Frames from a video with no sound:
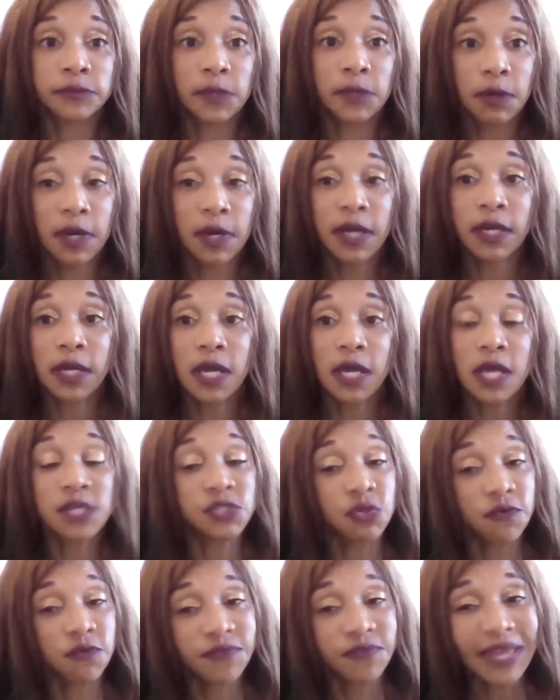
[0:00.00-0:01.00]
All right.
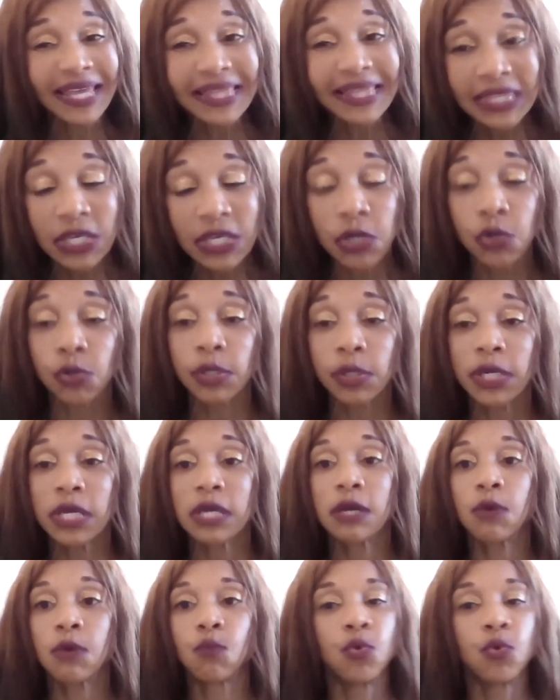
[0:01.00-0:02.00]
So if they
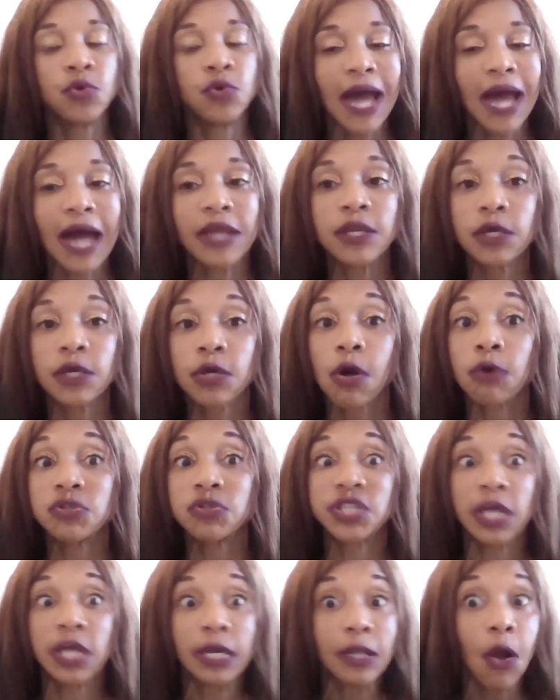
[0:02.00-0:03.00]
literally will not
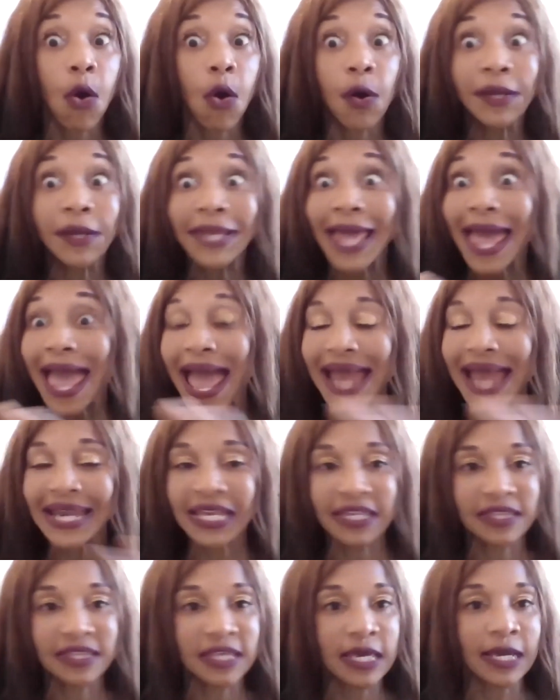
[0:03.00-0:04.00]
negotiate on
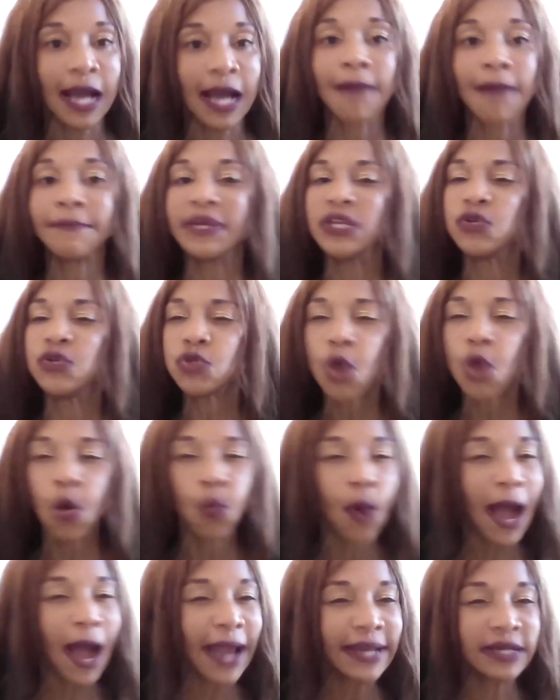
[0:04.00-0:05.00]
anything, I mean,
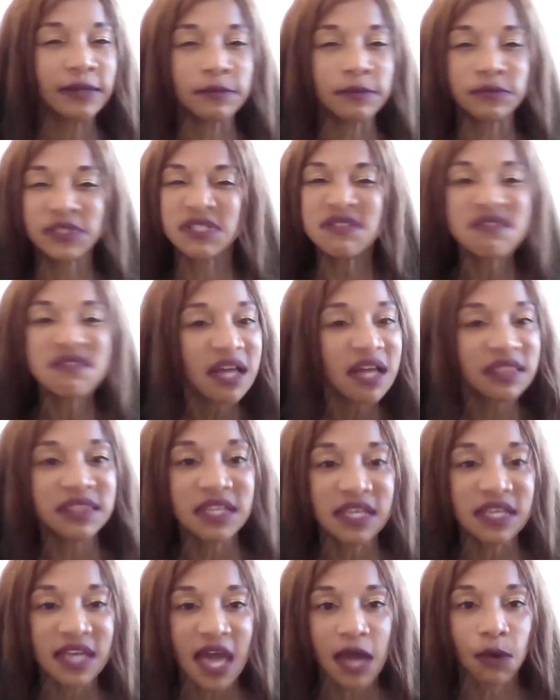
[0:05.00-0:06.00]
no items,
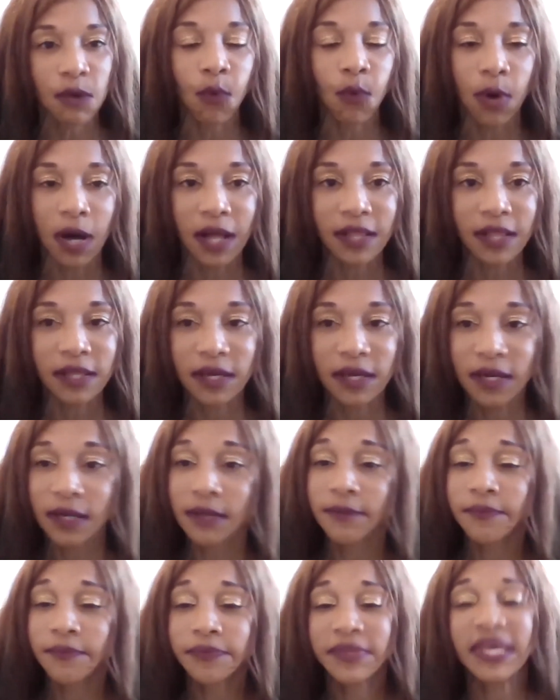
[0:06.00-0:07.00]
nothing at all,
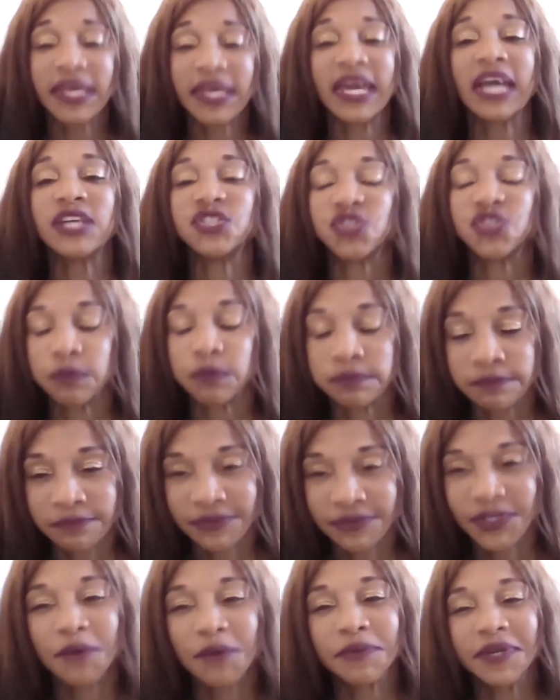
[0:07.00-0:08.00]
they hate you.
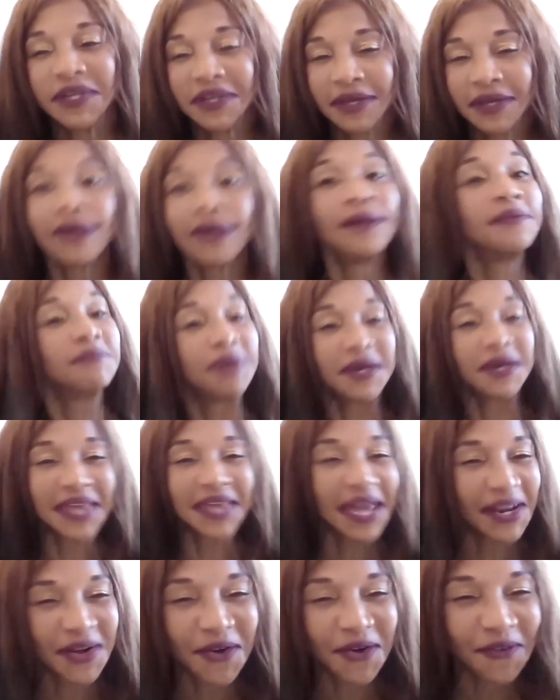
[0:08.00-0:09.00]
No, I'm kidding. But
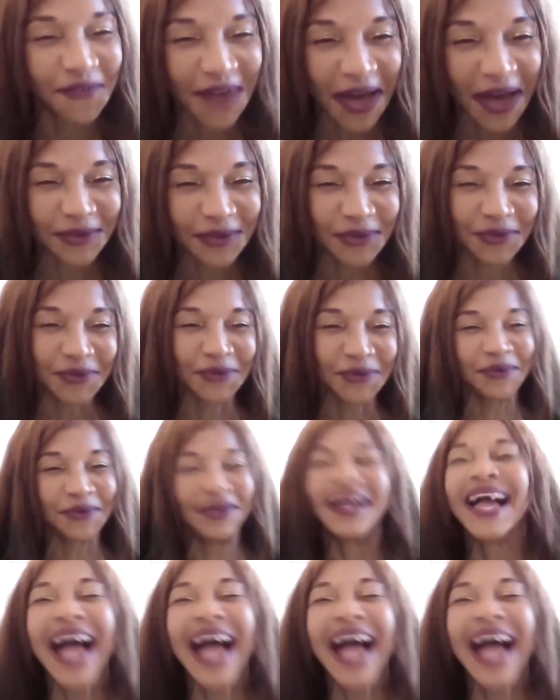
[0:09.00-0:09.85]
they don't value you.